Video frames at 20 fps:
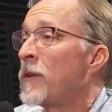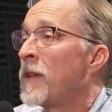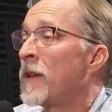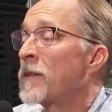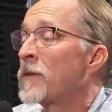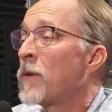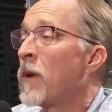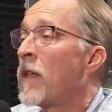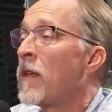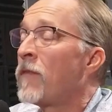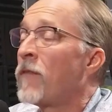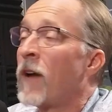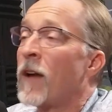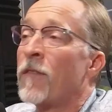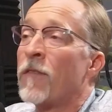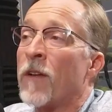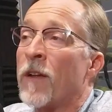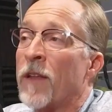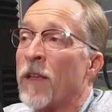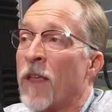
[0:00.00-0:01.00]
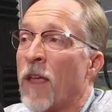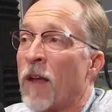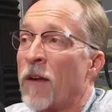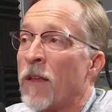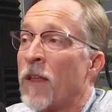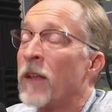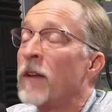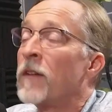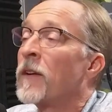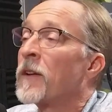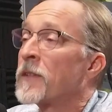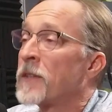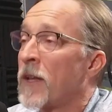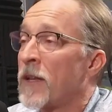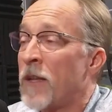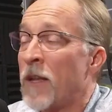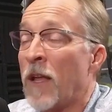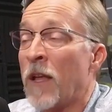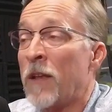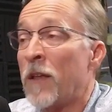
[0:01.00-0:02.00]
So it does qualify for out of county. Interesting. I
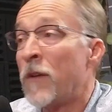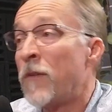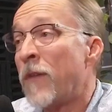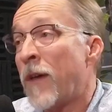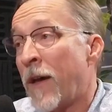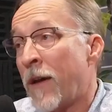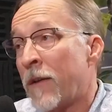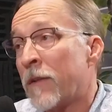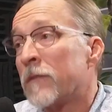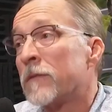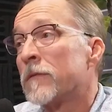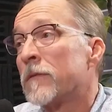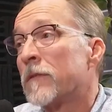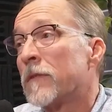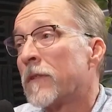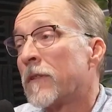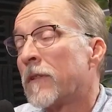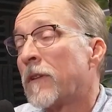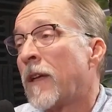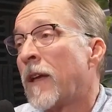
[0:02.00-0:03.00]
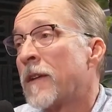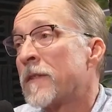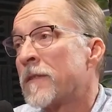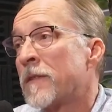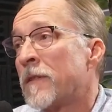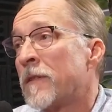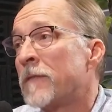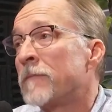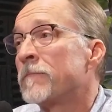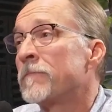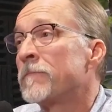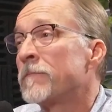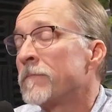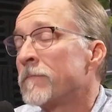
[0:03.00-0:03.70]
did not know that. Excellent.